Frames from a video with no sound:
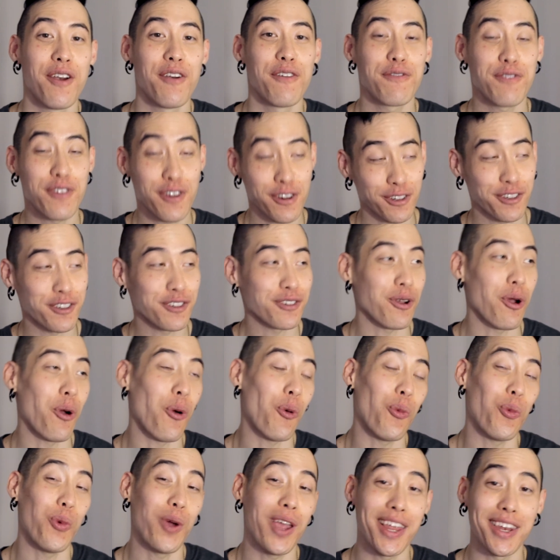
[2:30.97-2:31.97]
First,
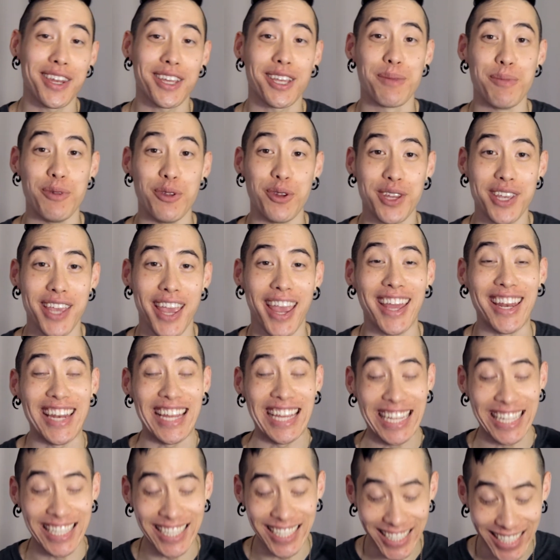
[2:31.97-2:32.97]
we had to communicate
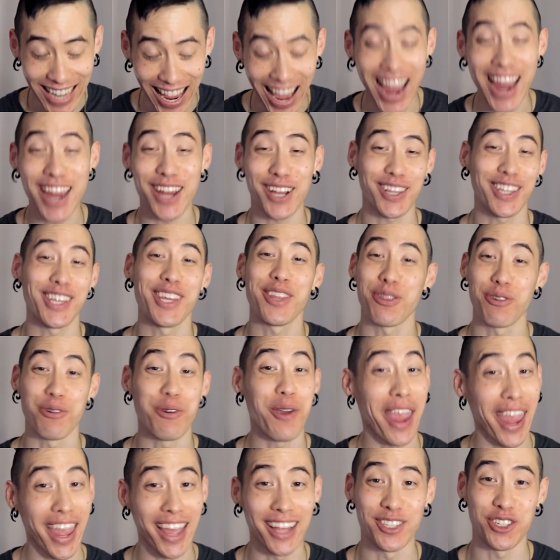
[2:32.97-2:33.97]
entirely through
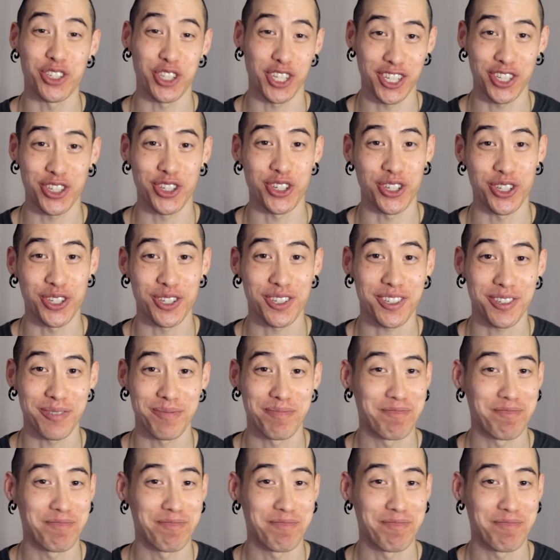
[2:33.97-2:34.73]
hand gestures.